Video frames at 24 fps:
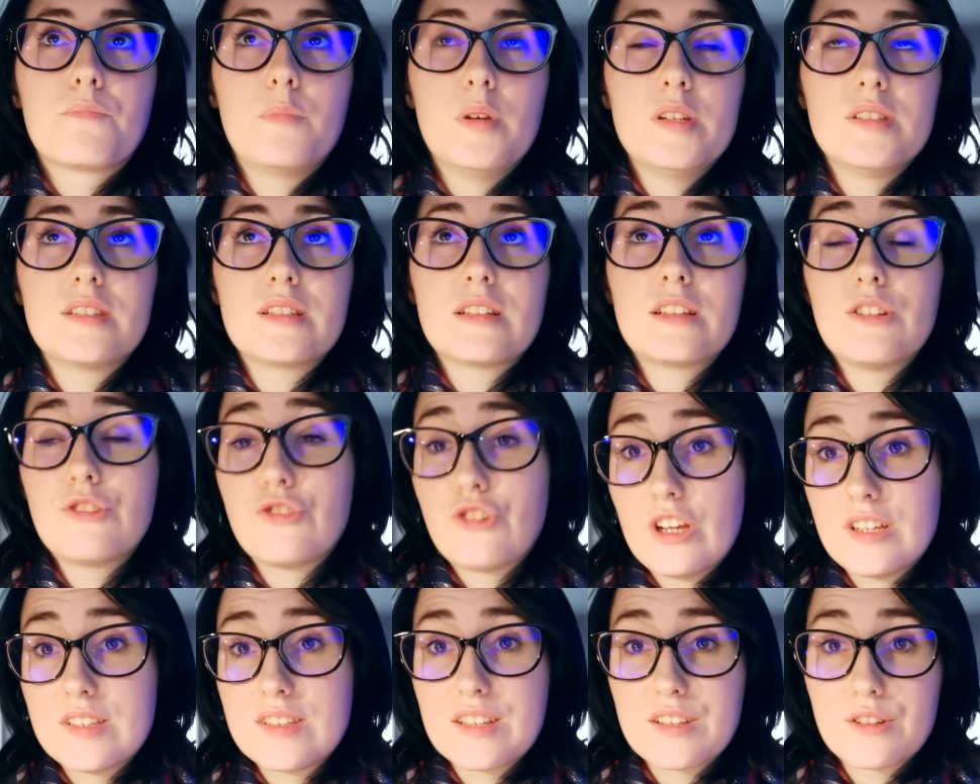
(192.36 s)
basically
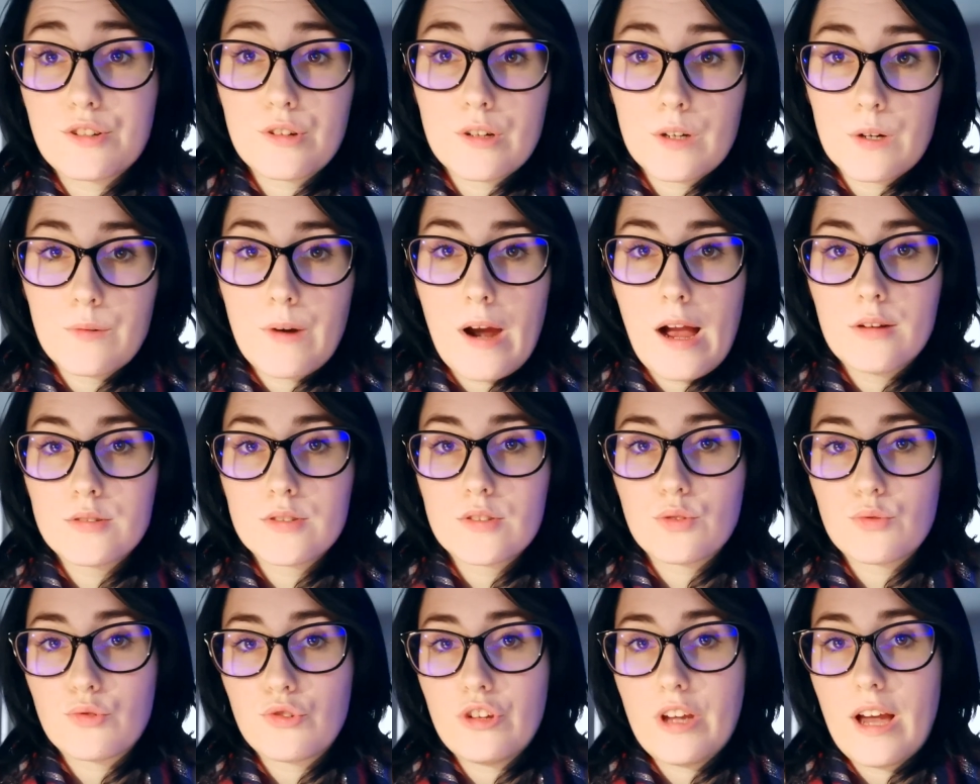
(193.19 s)
chasing her around,
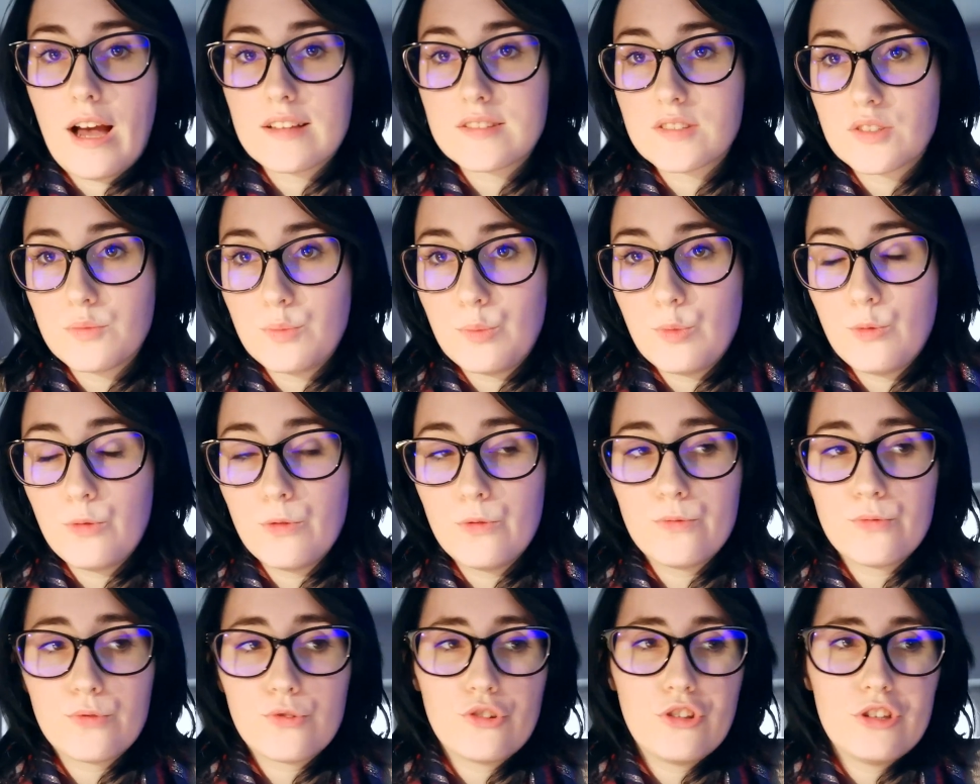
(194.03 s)
so she has to
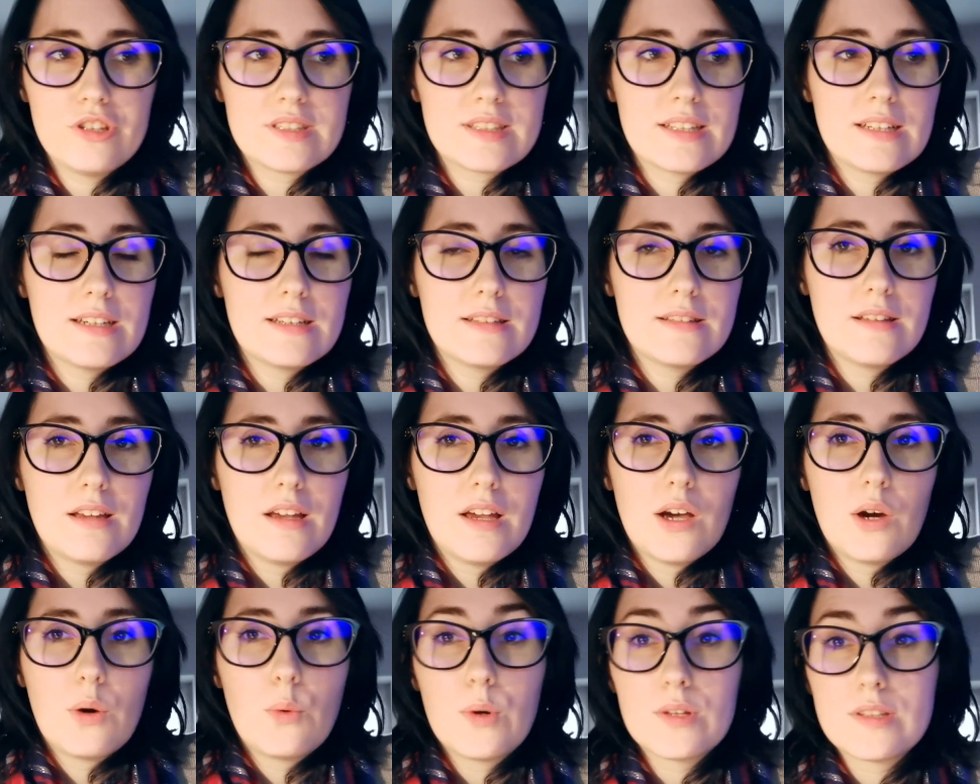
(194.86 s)
move. She's in
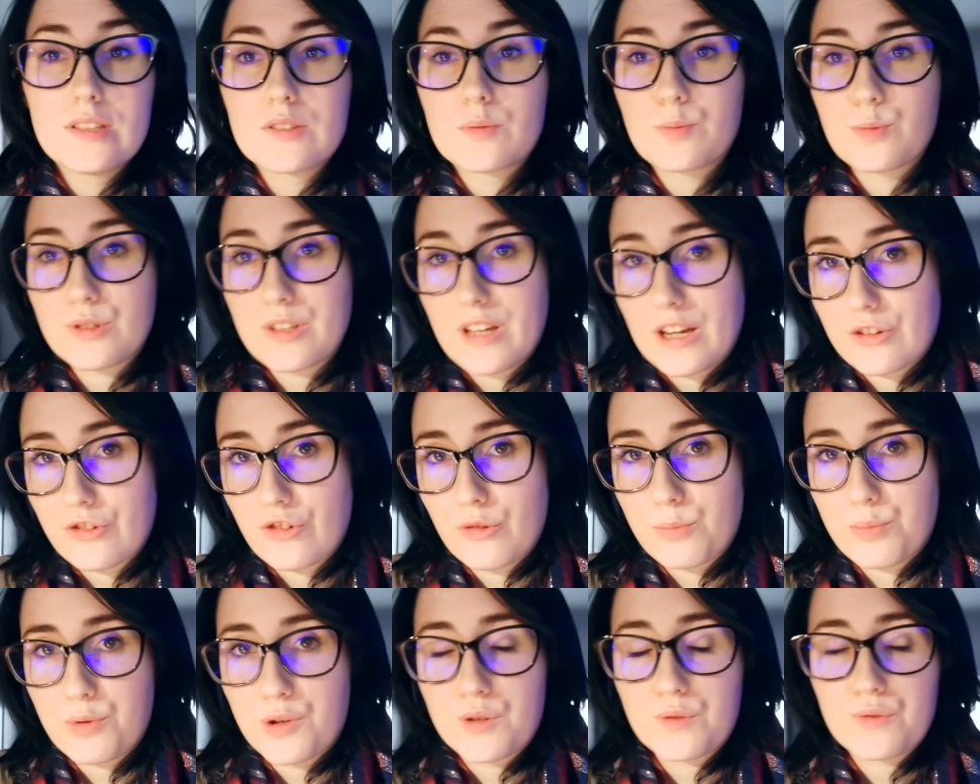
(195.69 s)
witness
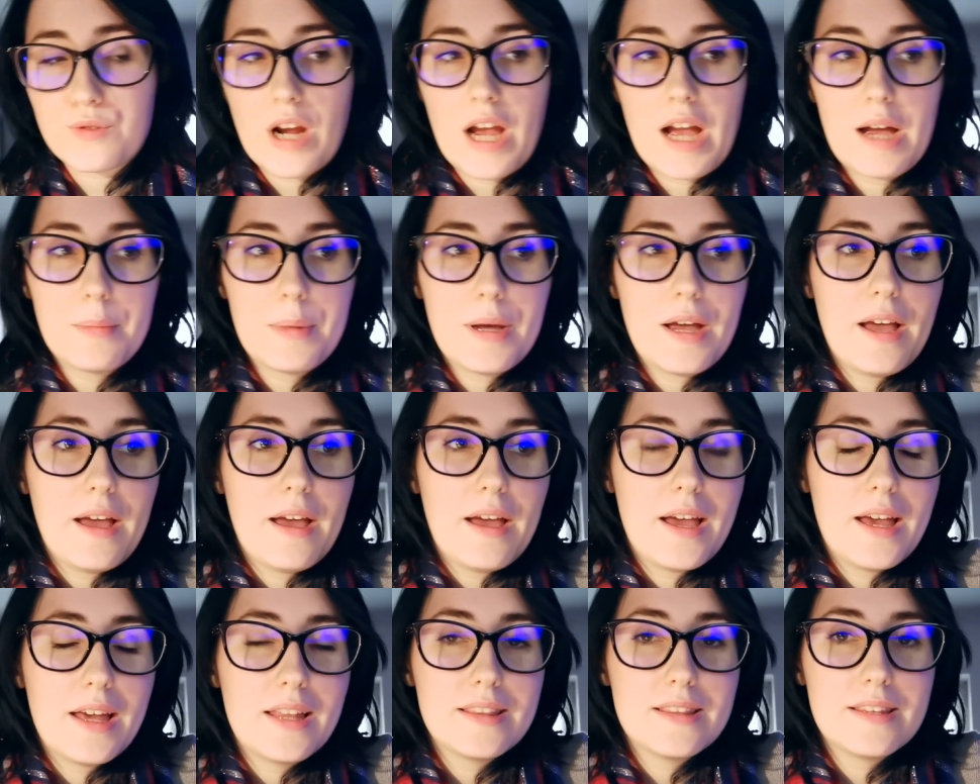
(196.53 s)
protection program,
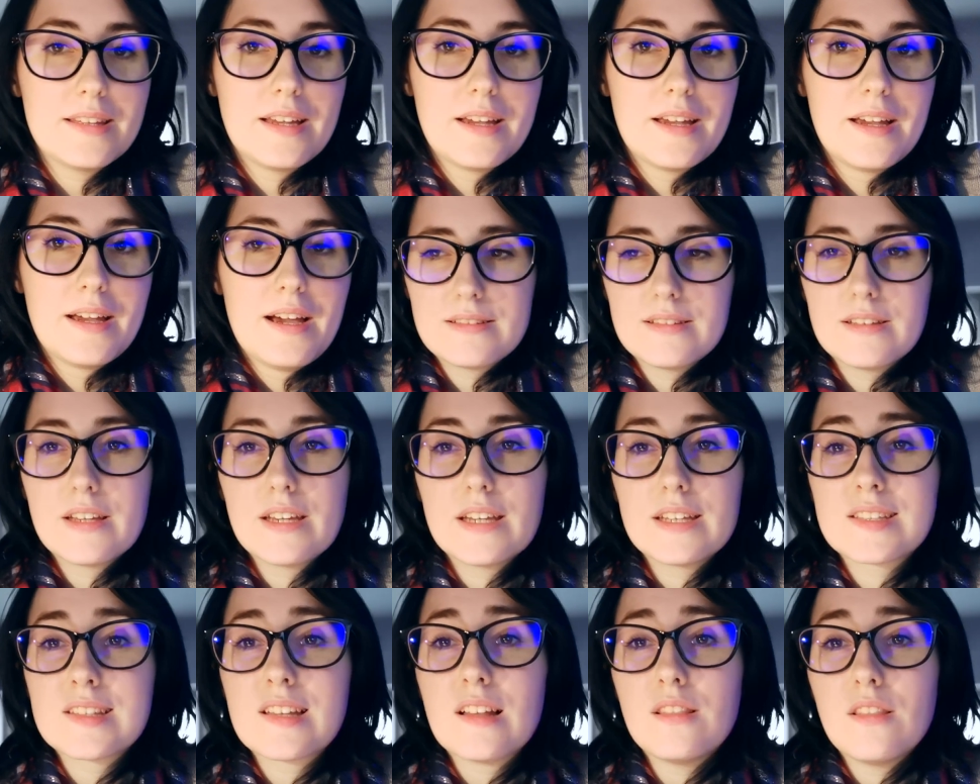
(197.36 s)
and
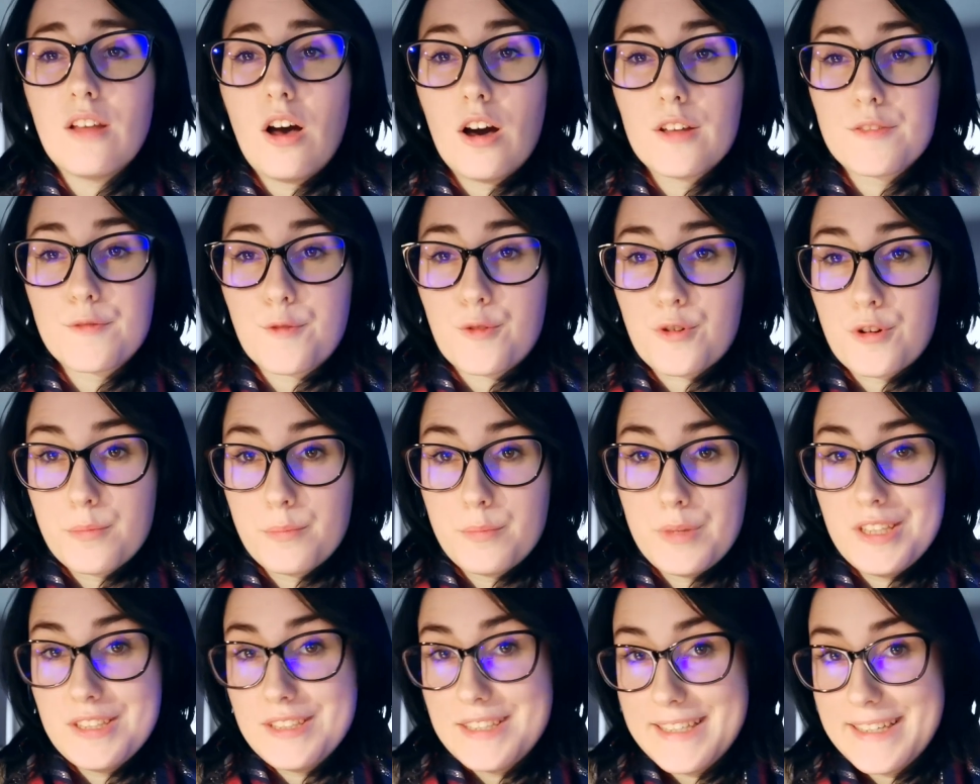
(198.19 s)
it's a lot for
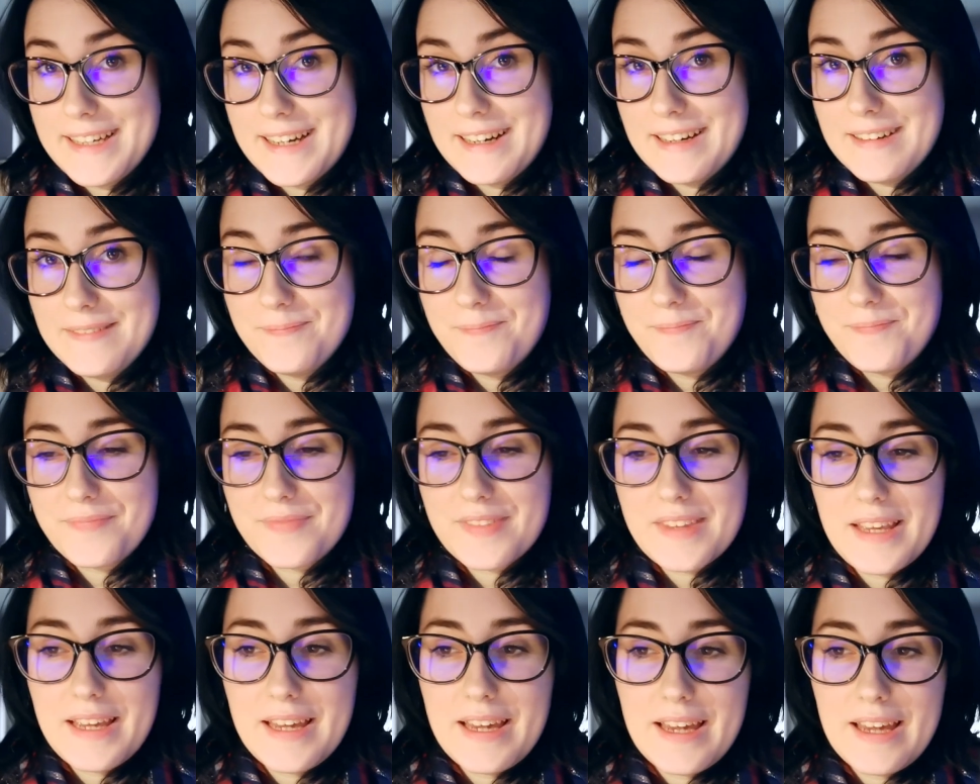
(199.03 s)
Amelia,
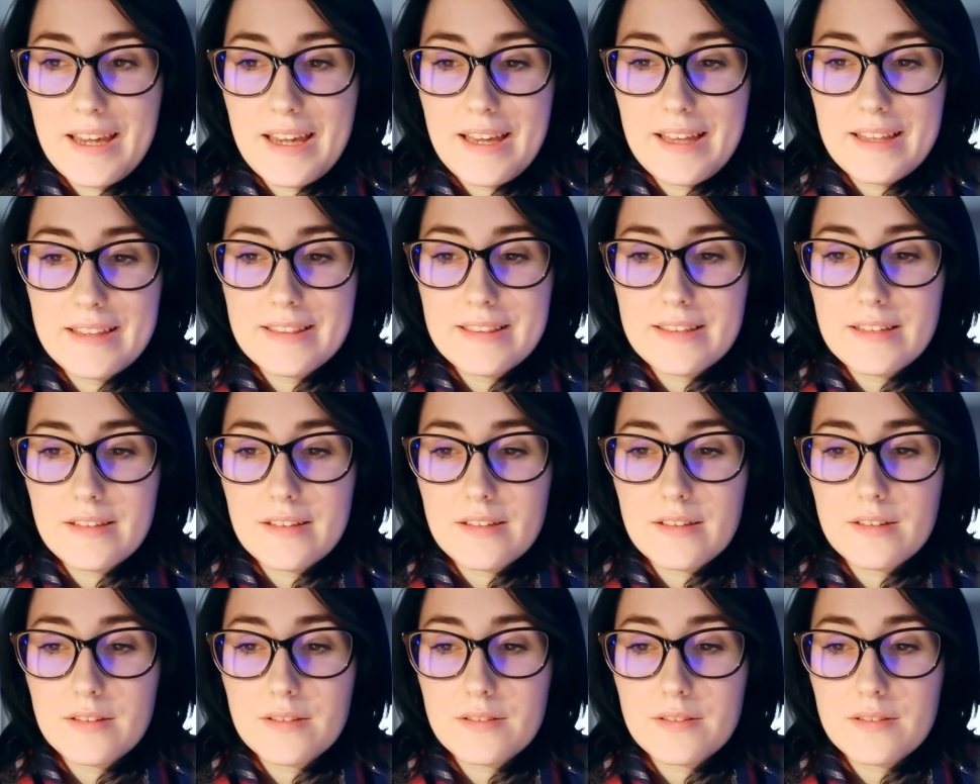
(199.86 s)
and